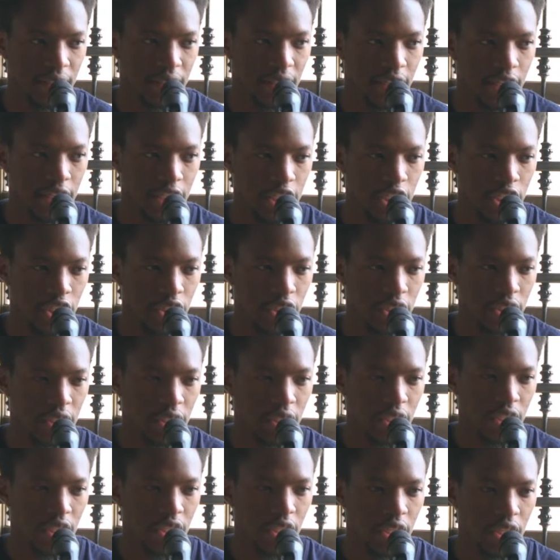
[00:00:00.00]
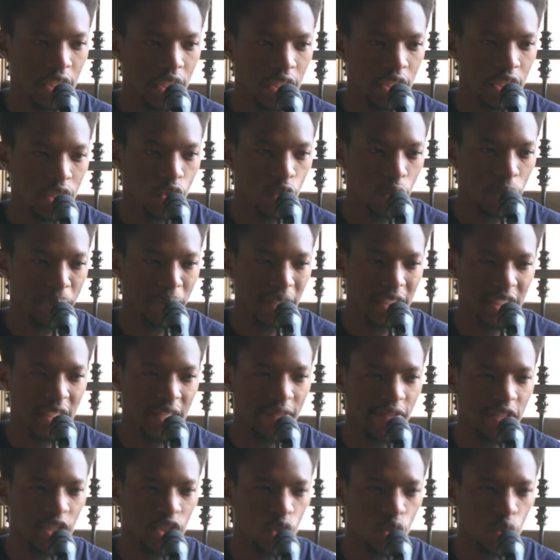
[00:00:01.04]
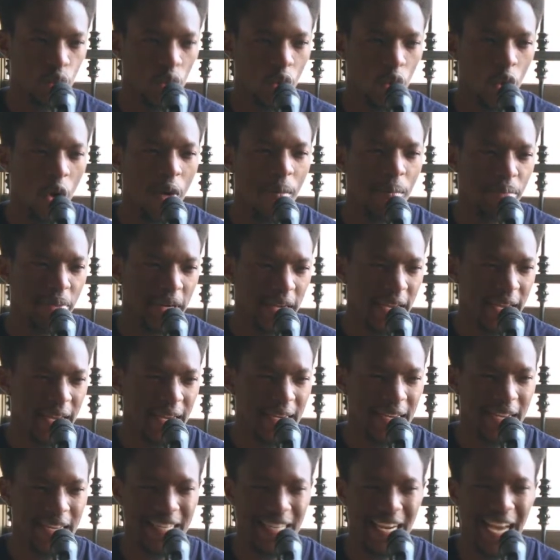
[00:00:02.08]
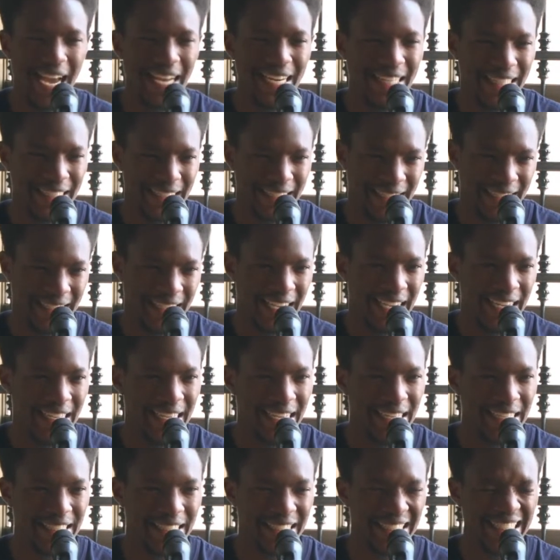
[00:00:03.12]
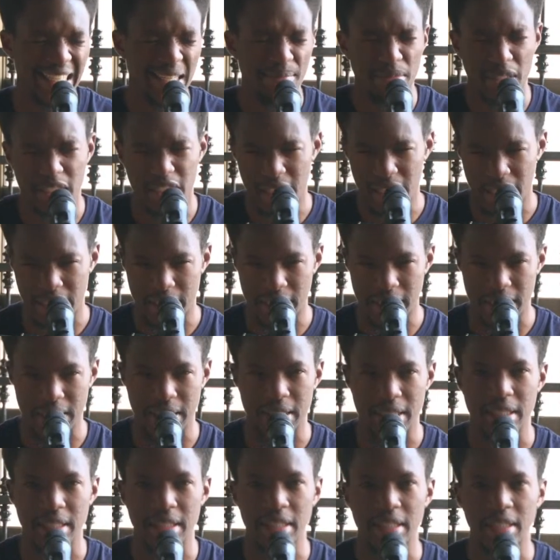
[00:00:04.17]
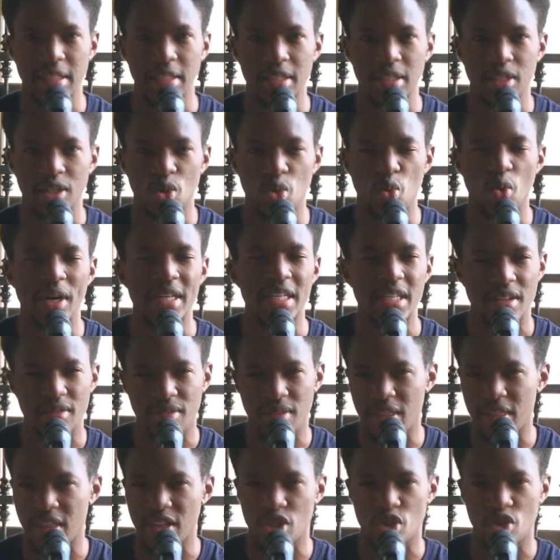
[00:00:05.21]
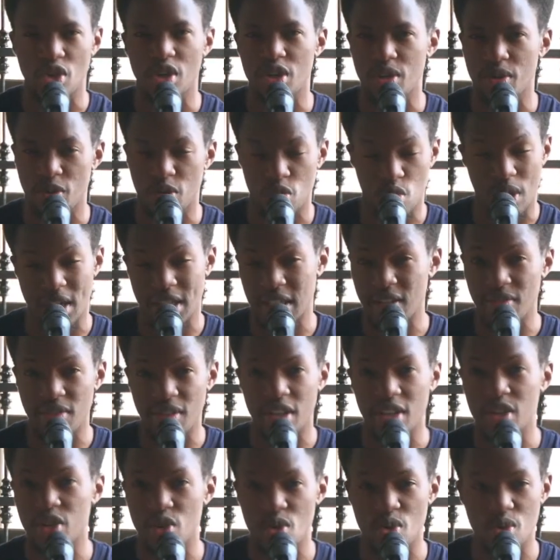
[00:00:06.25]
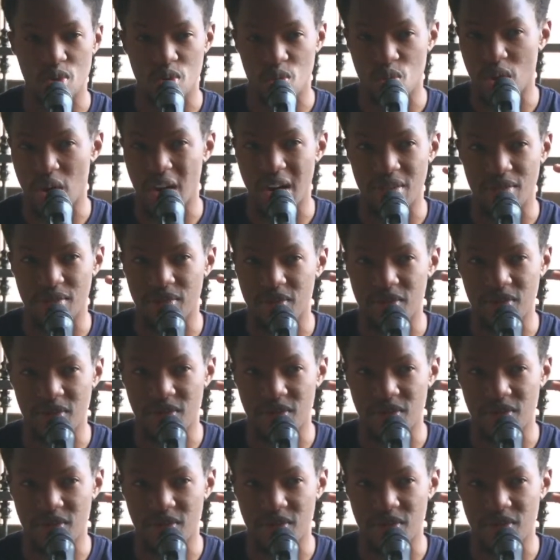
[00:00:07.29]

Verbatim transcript: It is to perceive is to comprehend and understand and subject to whatever that you whatever you you have